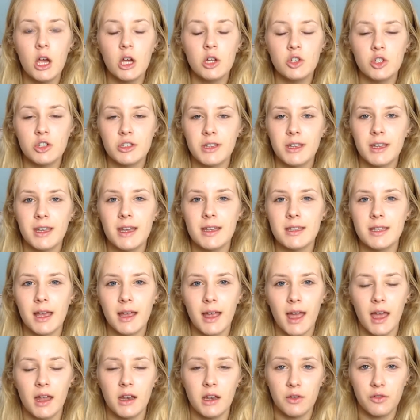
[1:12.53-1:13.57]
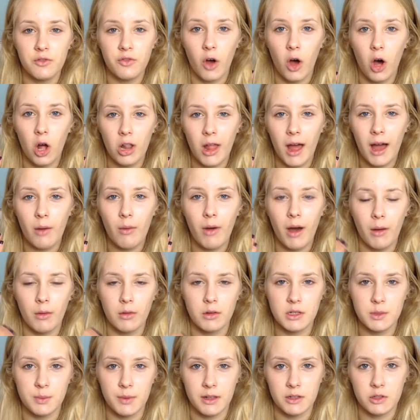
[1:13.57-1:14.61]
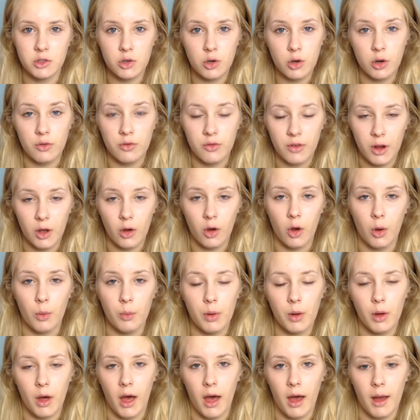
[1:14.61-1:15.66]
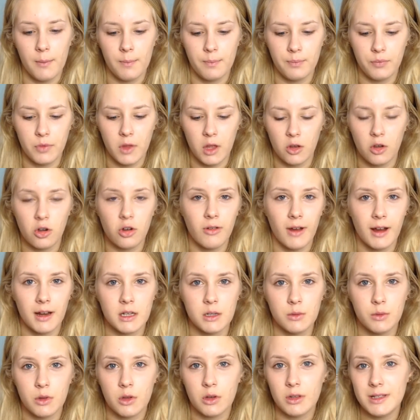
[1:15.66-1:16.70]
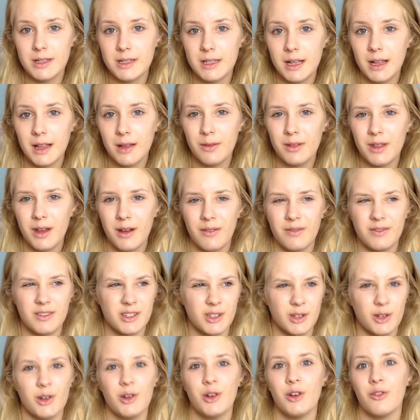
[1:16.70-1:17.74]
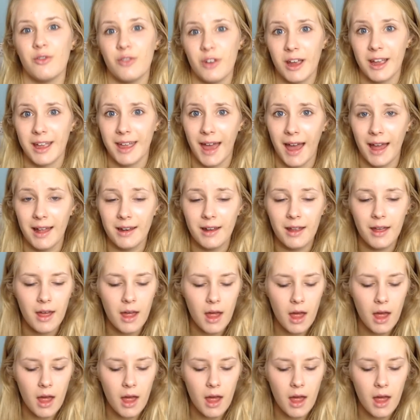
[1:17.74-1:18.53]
just in case I get any fallout, I want to be able to cover it up and correct it with concealer without having to go over it again.